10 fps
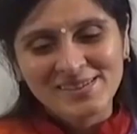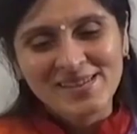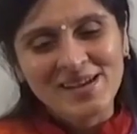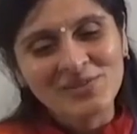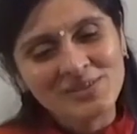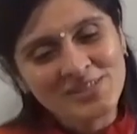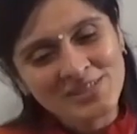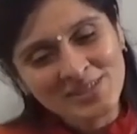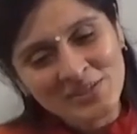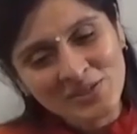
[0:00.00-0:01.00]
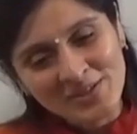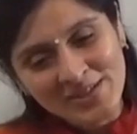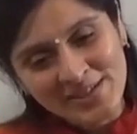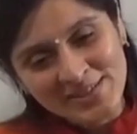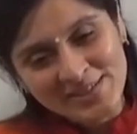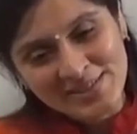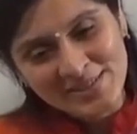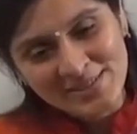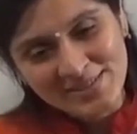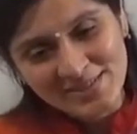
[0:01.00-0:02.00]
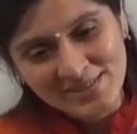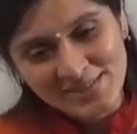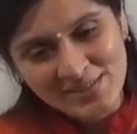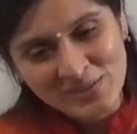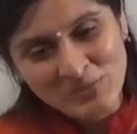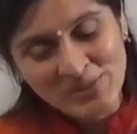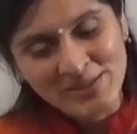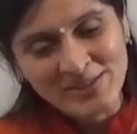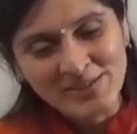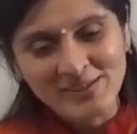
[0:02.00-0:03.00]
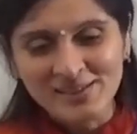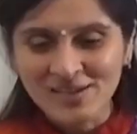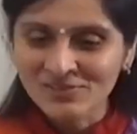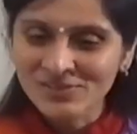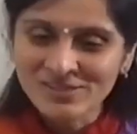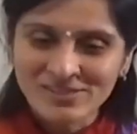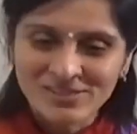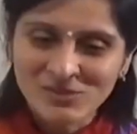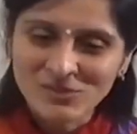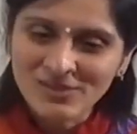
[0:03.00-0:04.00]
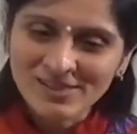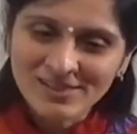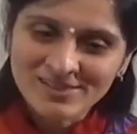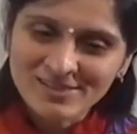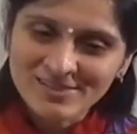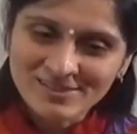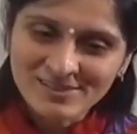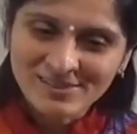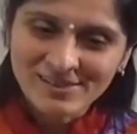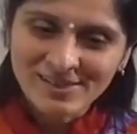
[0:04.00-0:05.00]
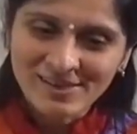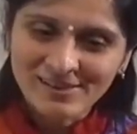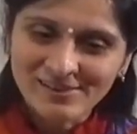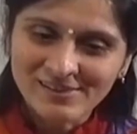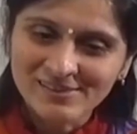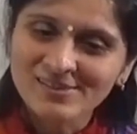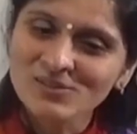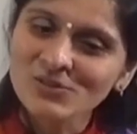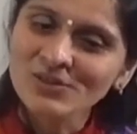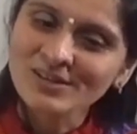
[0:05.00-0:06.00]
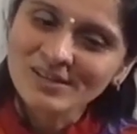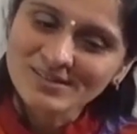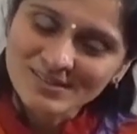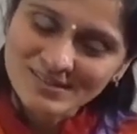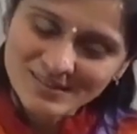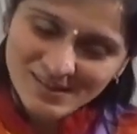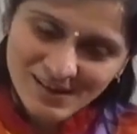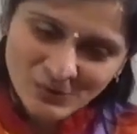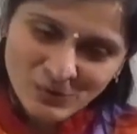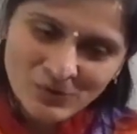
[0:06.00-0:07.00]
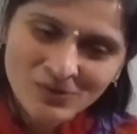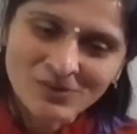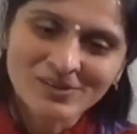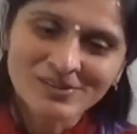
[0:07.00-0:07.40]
That which did not exist in the beginning, that which does not exist in the end, does not exist at all.